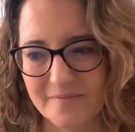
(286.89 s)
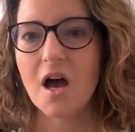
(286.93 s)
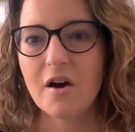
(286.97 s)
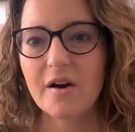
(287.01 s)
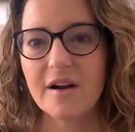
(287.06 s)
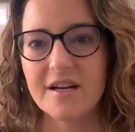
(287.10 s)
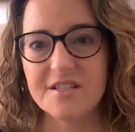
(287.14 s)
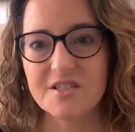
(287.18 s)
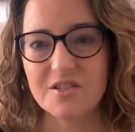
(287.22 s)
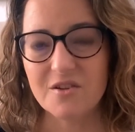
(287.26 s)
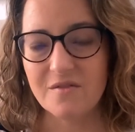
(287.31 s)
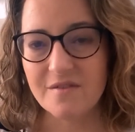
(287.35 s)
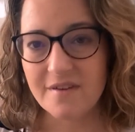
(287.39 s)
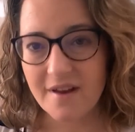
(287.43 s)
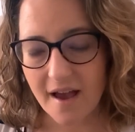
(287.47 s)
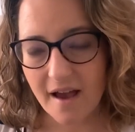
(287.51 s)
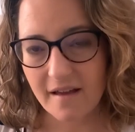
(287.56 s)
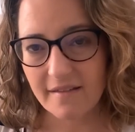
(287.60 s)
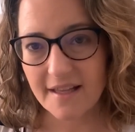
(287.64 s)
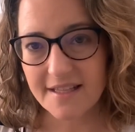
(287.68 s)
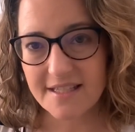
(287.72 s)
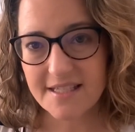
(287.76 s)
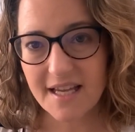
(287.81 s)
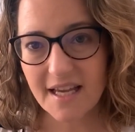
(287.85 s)
Okay, so
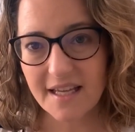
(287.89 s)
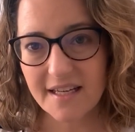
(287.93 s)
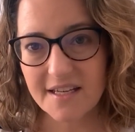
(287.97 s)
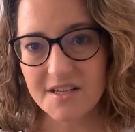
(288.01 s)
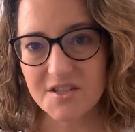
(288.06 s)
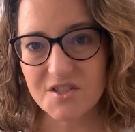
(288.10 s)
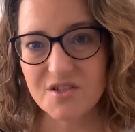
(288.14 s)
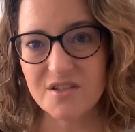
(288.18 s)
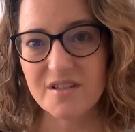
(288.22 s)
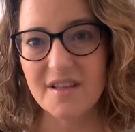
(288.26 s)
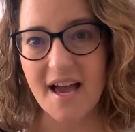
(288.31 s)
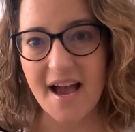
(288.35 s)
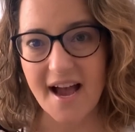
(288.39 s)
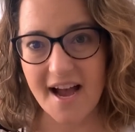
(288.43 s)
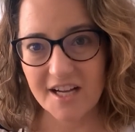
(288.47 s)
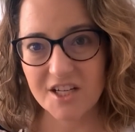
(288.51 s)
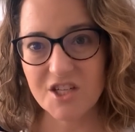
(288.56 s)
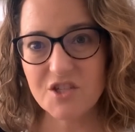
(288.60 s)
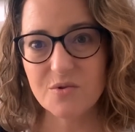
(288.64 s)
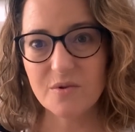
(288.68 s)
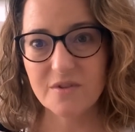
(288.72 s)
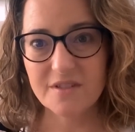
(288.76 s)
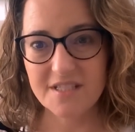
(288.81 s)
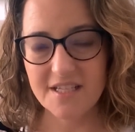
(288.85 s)
now let's get into the
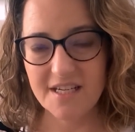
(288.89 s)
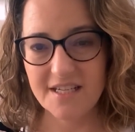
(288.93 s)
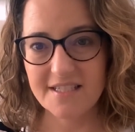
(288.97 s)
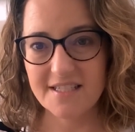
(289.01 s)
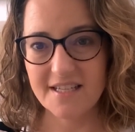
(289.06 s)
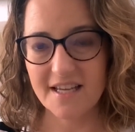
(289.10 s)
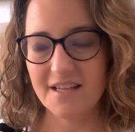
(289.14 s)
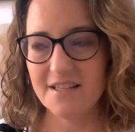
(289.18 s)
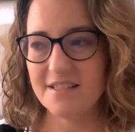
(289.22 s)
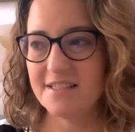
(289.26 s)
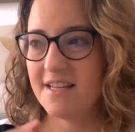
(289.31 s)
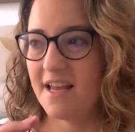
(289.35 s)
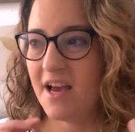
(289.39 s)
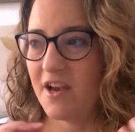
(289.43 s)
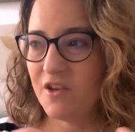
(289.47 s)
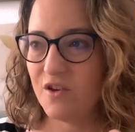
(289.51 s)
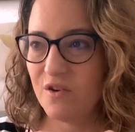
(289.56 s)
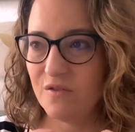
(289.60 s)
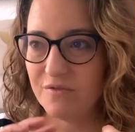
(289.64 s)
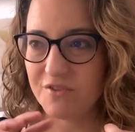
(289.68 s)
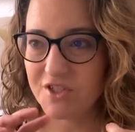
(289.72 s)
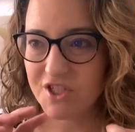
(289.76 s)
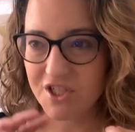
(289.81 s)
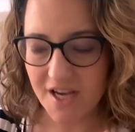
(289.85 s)
actual details. Now
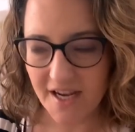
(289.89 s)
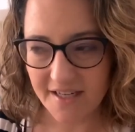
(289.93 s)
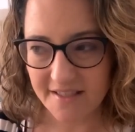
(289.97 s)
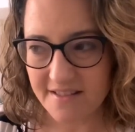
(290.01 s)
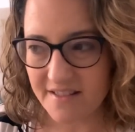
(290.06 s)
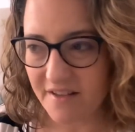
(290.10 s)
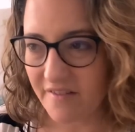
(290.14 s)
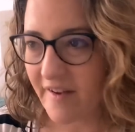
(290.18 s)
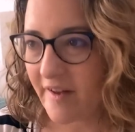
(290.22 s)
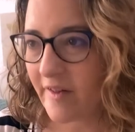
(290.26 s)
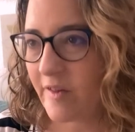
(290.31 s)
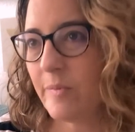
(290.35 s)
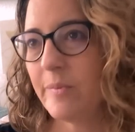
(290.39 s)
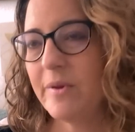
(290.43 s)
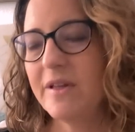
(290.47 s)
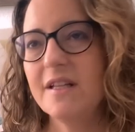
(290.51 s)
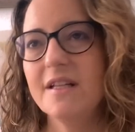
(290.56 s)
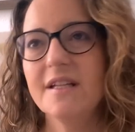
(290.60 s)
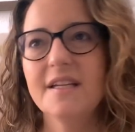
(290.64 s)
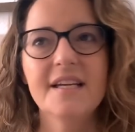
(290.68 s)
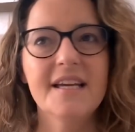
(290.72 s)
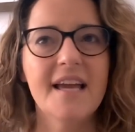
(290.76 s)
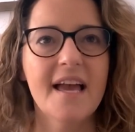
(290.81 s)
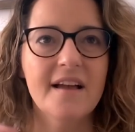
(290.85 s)
you've checked the
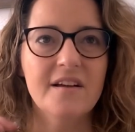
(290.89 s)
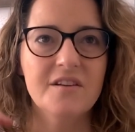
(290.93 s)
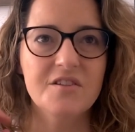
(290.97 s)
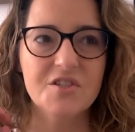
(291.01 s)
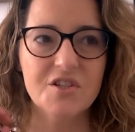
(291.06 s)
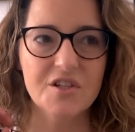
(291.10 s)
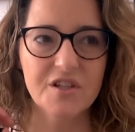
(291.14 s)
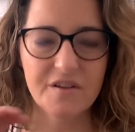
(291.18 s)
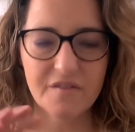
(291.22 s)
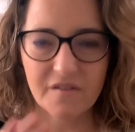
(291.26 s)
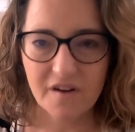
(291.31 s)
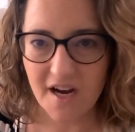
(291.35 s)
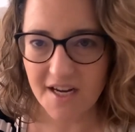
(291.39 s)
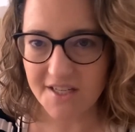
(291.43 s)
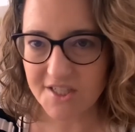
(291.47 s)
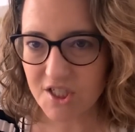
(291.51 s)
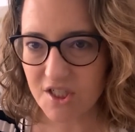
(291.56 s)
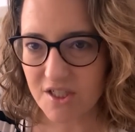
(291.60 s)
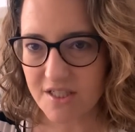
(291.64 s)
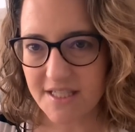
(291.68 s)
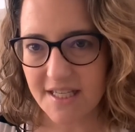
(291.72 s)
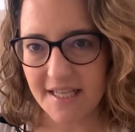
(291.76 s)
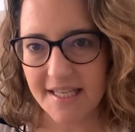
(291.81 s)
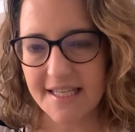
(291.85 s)
availability calendar, you've got
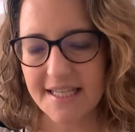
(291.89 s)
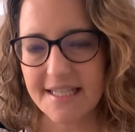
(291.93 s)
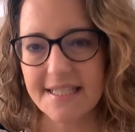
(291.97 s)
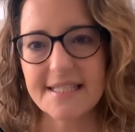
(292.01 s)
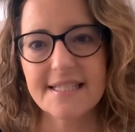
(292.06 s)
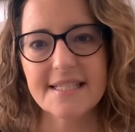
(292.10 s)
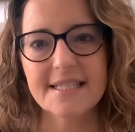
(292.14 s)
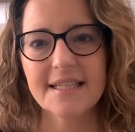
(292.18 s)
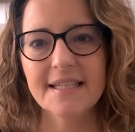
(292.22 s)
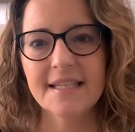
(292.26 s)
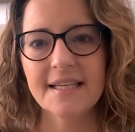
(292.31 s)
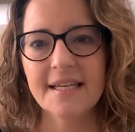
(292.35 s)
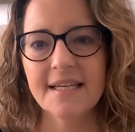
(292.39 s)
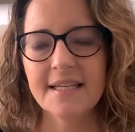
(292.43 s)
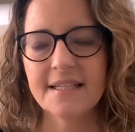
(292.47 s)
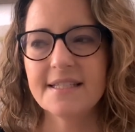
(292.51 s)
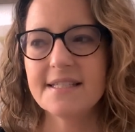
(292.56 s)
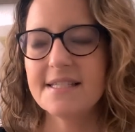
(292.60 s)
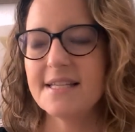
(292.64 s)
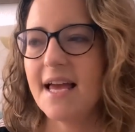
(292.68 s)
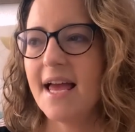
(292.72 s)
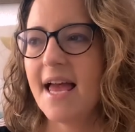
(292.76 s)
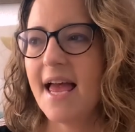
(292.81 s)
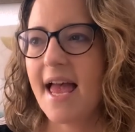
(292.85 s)
your tickets
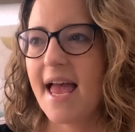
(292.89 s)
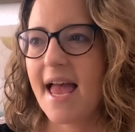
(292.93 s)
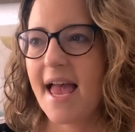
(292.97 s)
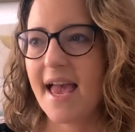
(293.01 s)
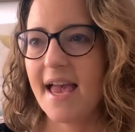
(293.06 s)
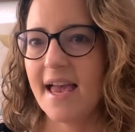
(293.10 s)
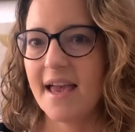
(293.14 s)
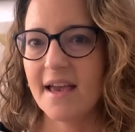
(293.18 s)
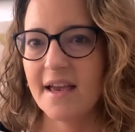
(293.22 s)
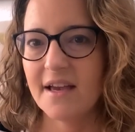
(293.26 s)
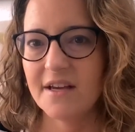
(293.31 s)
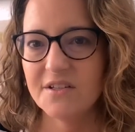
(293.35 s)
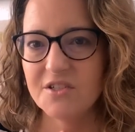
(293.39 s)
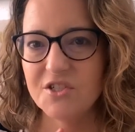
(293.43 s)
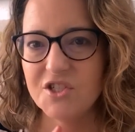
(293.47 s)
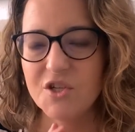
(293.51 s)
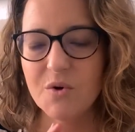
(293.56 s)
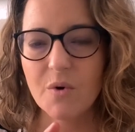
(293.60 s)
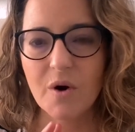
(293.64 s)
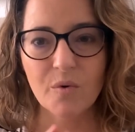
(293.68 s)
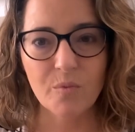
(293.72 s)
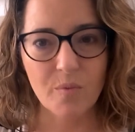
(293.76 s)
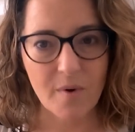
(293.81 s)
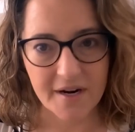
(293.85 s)
linked, and
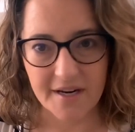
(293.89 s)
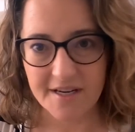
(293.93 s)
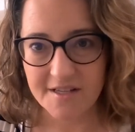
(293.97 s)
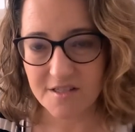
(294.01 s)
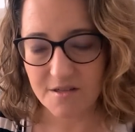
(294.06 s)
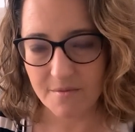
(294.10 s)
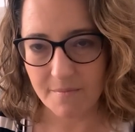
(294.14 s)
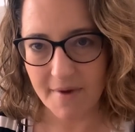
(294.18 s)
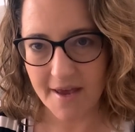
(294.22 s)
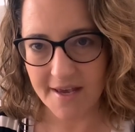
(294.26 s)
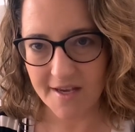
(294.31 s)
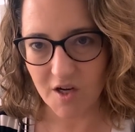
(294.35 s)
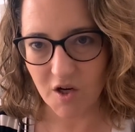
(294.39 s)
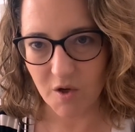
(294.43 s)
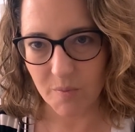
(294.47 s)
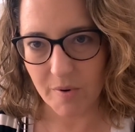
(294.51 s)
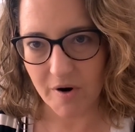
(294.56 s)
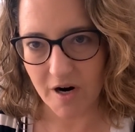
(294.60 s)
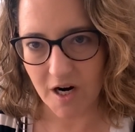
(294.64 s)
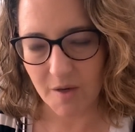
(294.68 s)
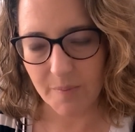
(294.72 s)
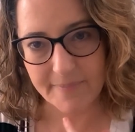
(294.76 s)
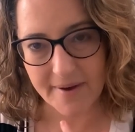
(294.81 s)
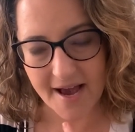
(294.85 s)
you are ready to make your
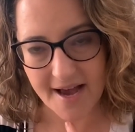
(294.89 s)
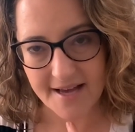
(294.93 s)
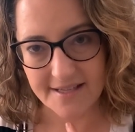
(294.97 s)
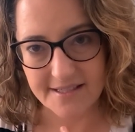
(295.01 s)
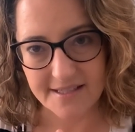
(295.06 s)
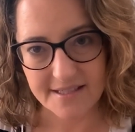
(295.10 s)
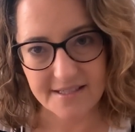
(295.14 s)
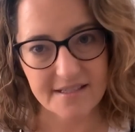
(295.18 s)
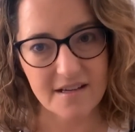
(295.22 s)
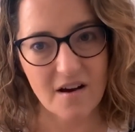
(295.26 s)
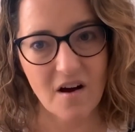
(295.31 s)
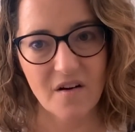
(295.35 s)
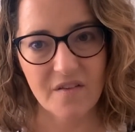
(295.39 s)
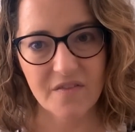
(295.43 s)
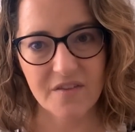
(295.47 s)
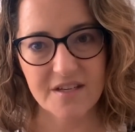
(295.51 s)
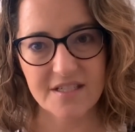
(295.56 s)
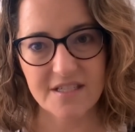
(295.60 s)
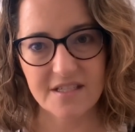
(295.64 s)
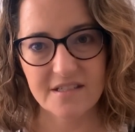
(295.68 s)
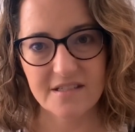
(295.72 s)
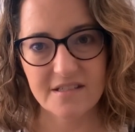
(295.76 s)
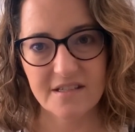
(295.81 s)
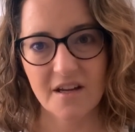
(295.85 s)
park passes on the
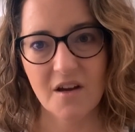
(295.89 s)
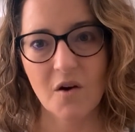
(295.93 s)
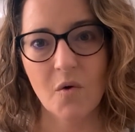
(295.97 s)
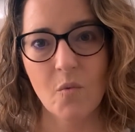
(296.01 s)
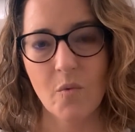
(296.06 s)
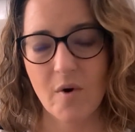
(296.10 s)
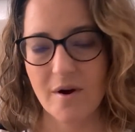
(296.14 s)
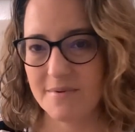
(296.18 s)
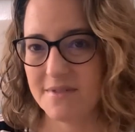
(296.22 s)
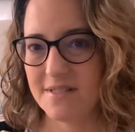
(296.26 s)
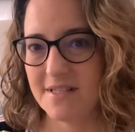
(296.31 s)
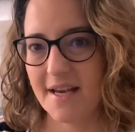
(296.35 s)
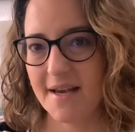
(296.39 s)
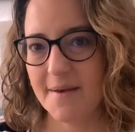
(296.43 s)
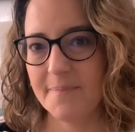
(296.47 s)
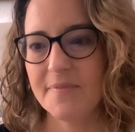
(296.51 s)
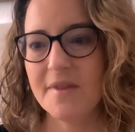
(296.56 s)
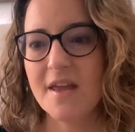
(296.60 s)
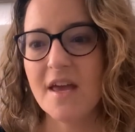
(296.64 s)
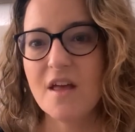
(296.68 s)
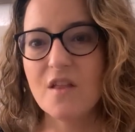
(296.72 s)
Disney website.